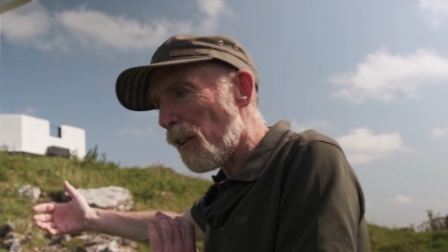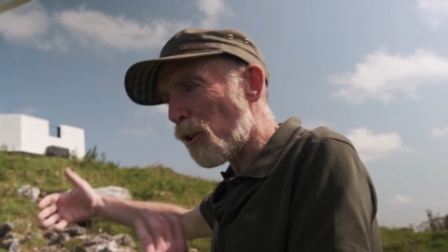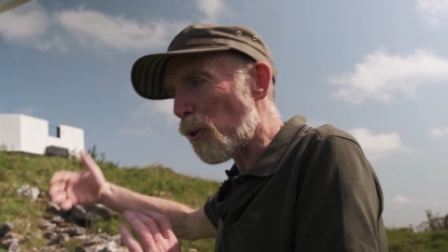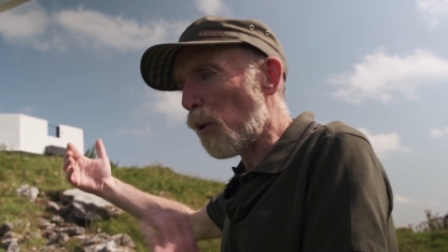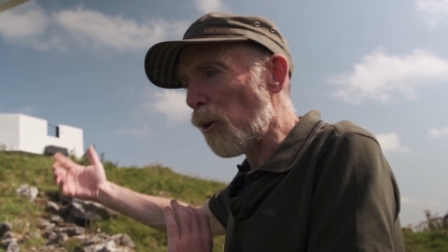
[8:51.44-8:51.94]

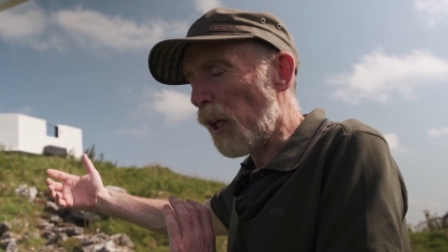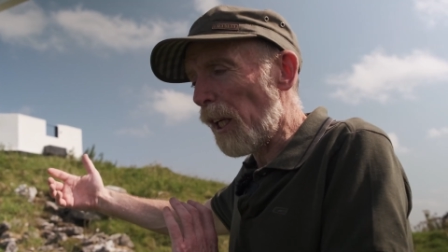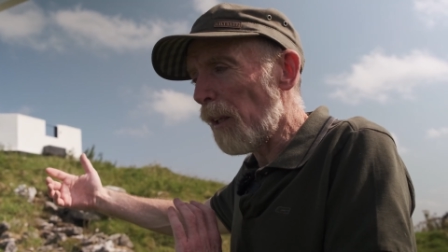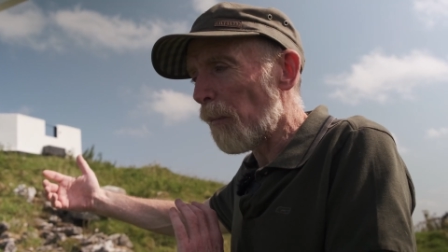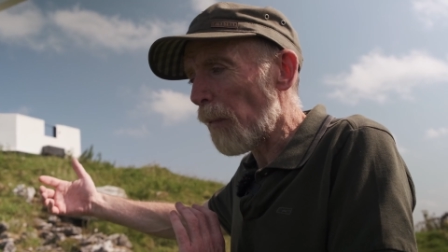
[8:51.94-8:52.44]

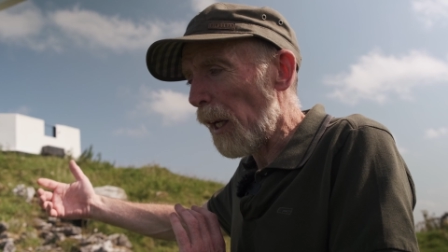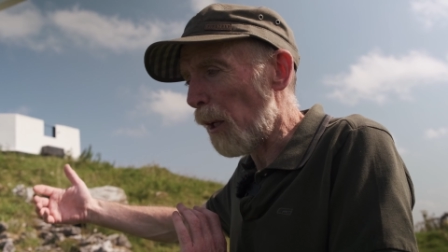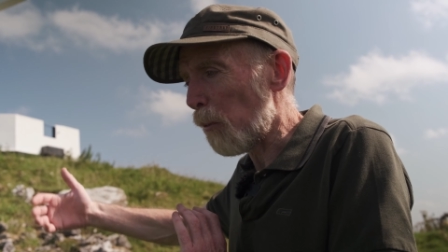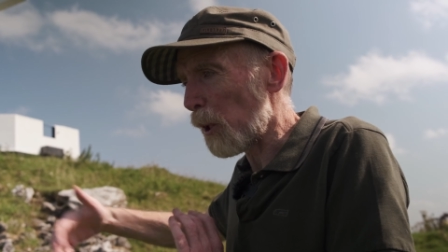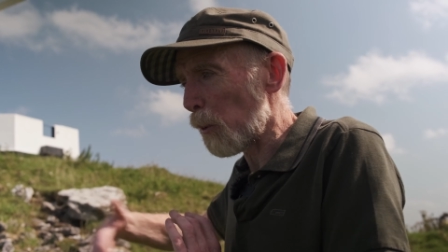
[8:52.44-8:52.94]
story,
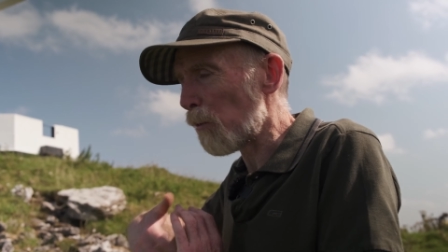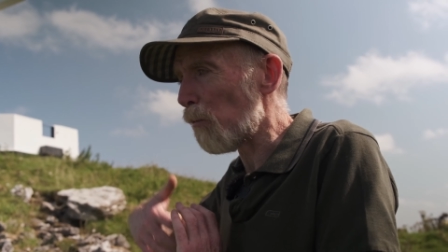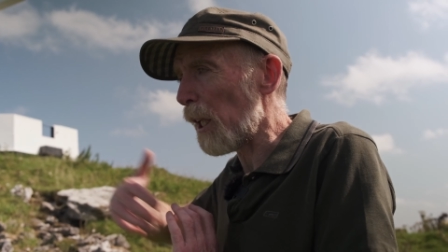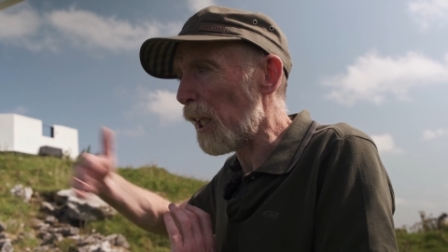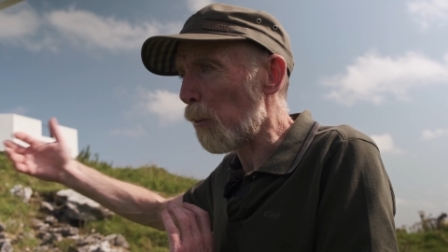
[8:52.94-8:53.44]
which was
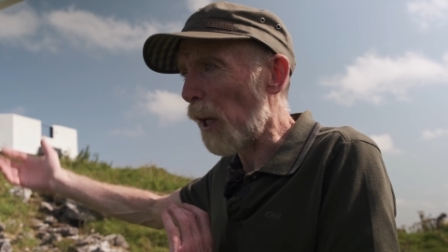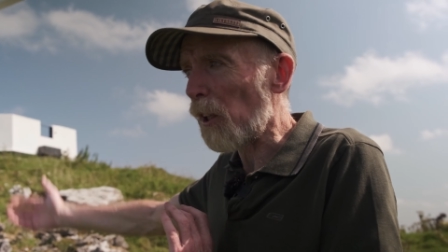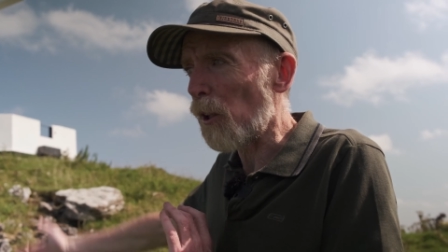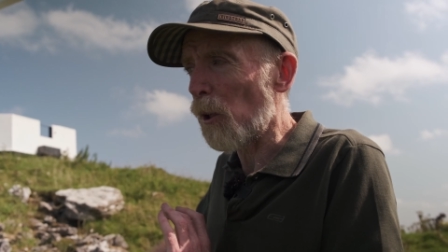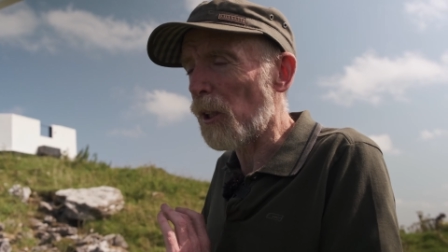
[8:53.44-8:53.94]
really
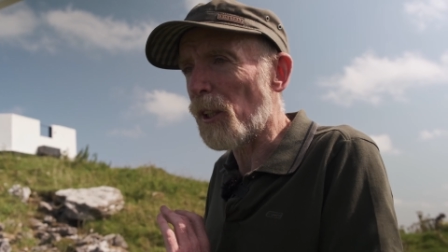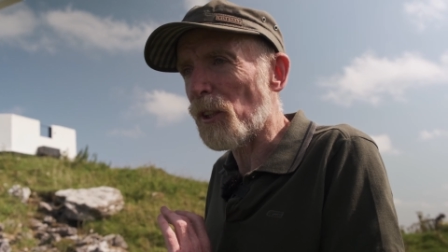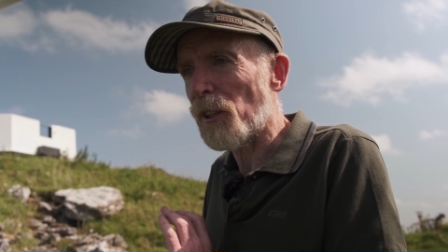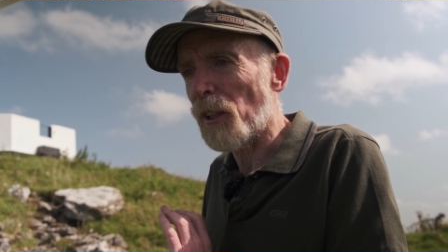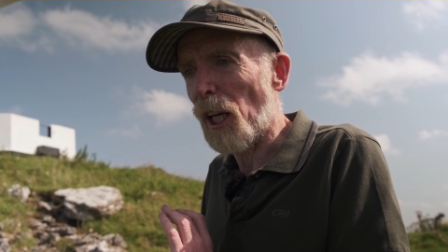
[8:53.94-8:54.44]
well known in
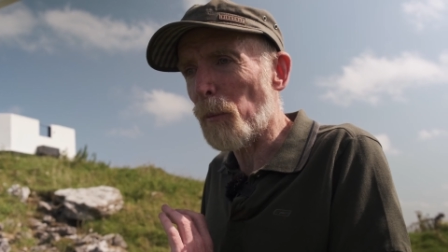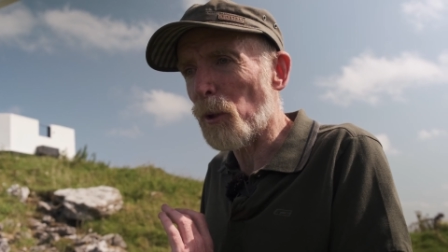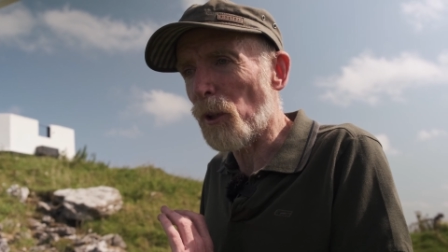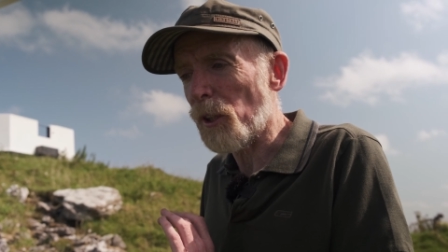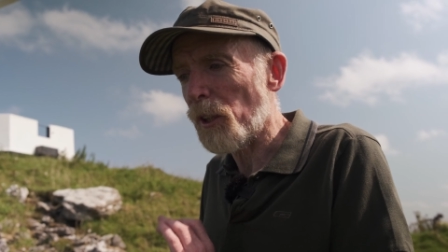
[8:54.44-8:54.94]
this
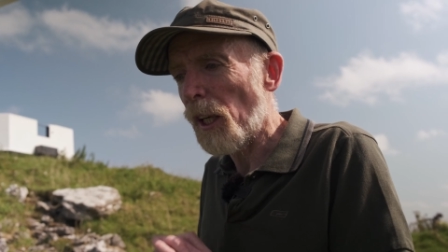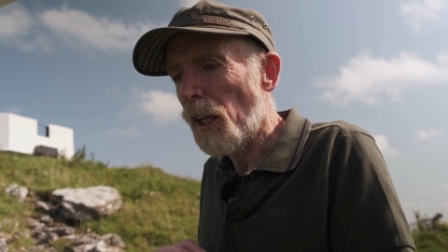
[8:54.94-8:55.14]
neighbourhood,